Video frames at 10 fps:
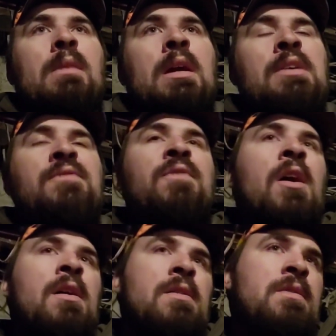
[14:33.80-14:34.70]
As
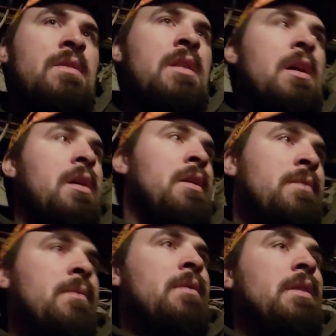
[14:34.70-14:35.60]
far as
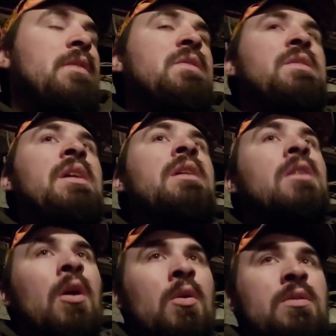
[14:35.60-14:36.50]
the sick
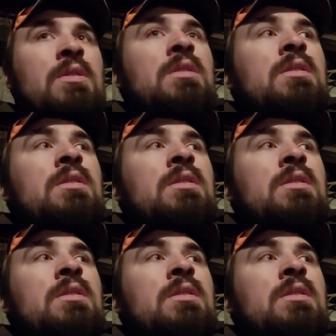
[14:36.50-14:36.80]
goats,